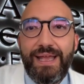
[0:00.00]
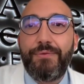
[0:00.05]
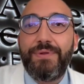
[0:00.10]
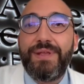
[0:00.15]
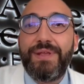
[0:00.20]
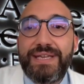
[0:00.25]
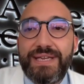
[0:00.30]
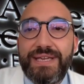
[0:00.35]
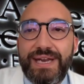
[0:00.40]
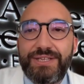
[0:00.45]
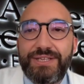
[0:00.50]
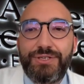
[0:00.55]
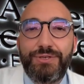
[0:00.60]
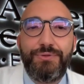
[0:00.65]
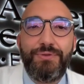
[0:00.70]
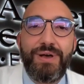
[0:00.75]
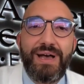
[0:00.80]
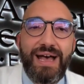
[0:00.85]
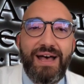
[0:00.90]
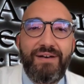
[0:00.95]

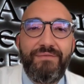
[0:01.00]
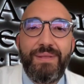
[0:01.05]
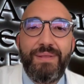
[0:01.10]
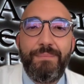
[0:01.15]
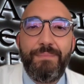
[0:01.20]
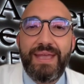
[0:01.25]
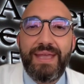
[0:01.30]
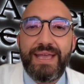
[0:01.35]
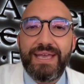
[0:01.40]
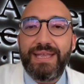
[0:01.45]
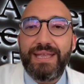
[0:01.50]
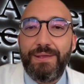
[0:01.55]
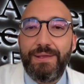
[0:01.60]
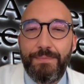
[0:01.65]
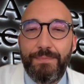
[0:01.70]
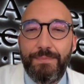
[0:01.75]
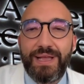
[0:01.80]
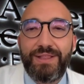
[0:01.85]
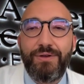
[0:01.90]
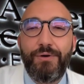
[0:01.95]
research to have the biggest
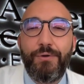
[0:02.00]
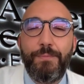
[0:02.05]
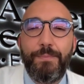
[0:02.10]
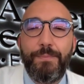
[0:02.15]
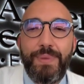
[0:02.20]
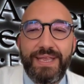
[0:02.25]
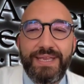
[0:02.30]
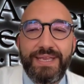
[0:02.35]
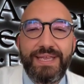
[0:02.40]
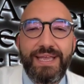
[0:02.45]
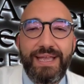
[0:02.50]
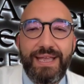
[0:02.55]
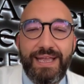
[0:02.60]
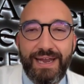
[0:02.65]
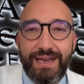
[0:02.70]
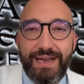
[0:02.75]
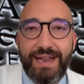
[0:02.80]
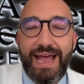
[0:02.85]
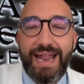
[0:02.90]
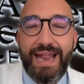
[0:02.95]
impact on patient
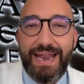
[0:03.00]
care